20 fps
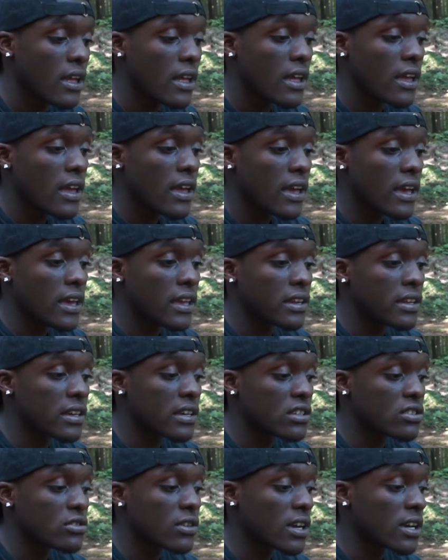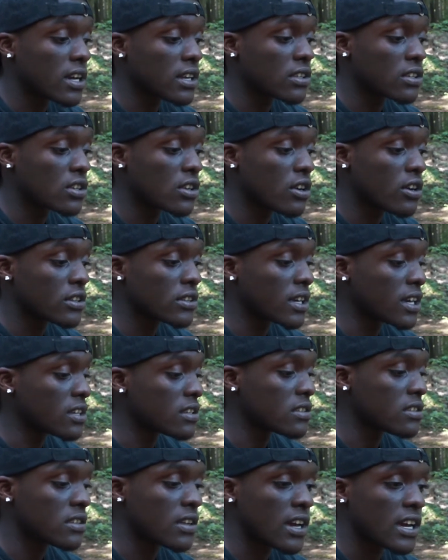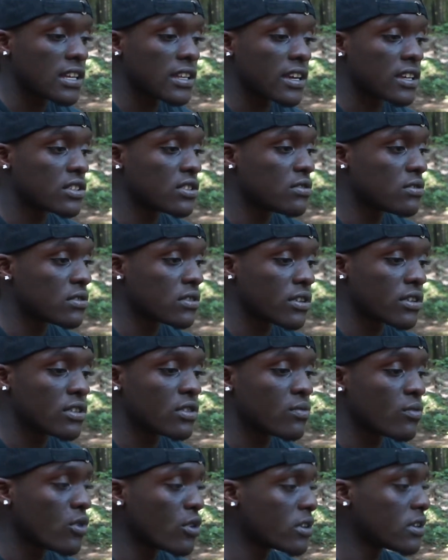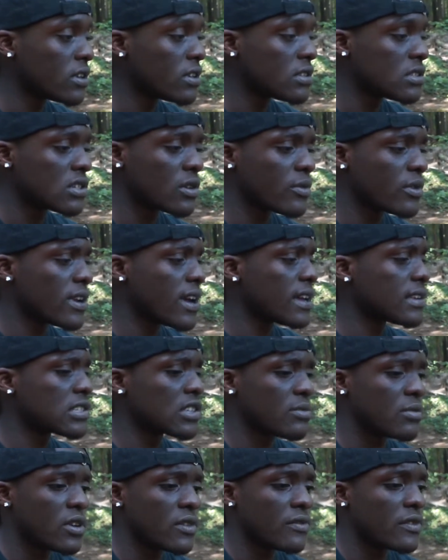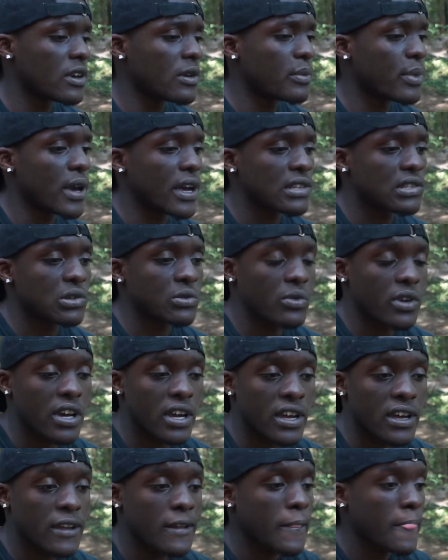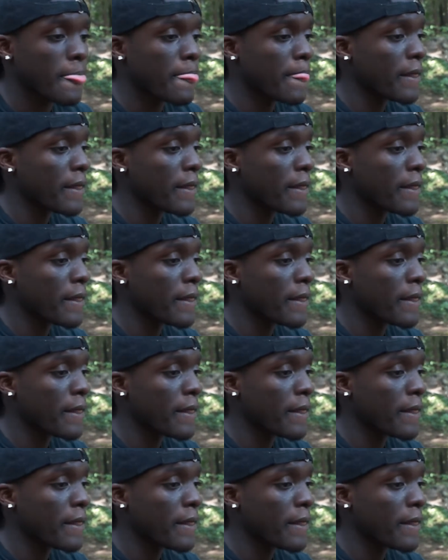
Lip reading: And so I got the call at the end of the night, like 2:30 in the morning, someone asking me if he had passed away.